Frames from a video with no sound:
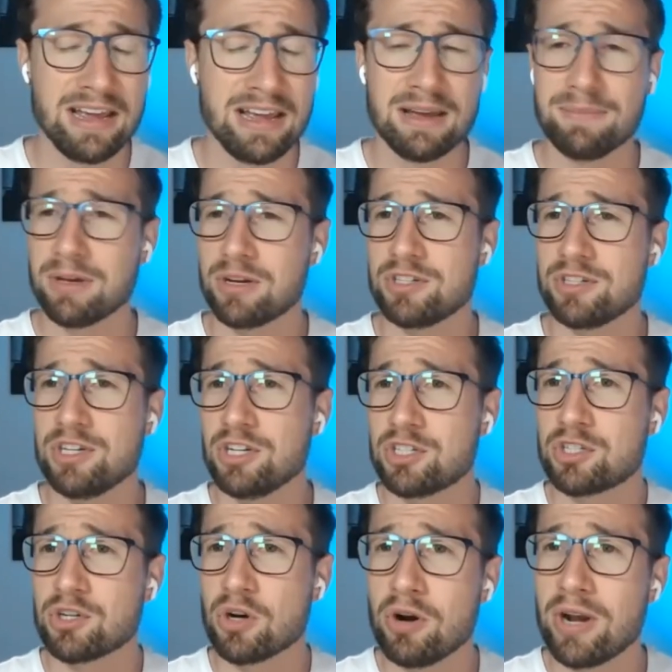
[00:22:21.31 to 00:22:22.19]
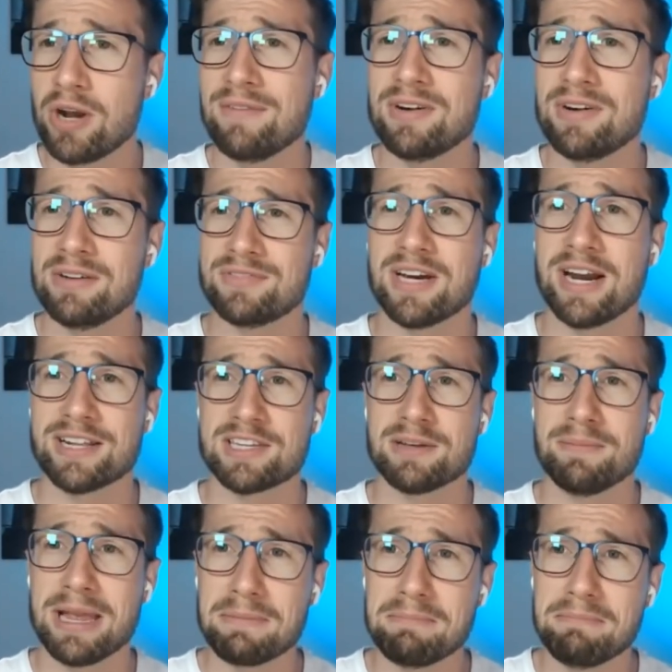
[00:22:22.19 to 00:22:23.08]
because you just don't have enough data to
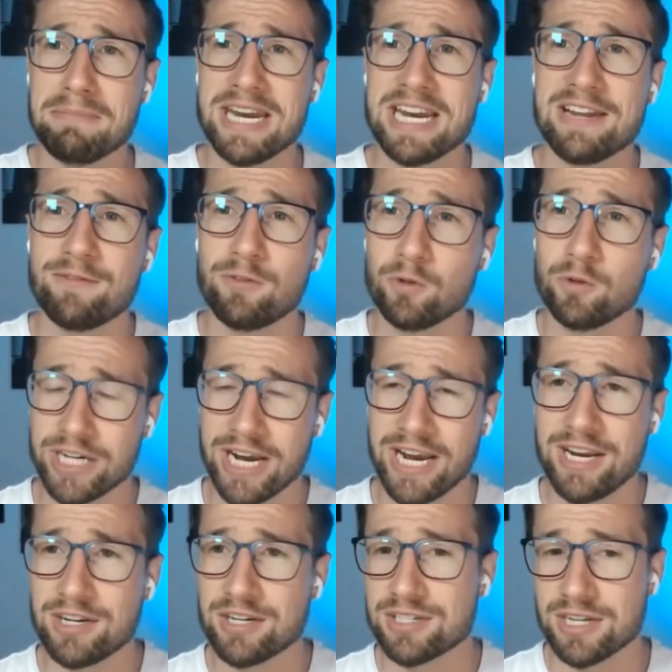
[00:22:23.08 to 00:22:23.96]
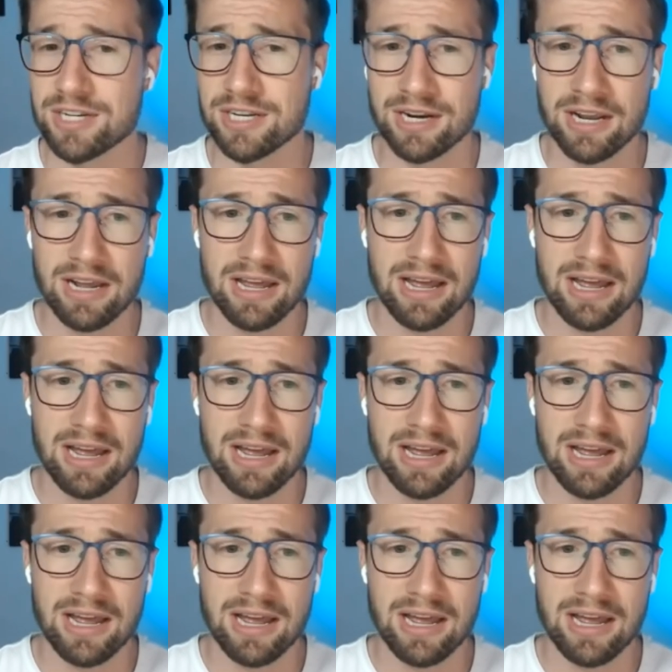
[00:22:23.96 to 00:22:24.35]
make meaningful changes and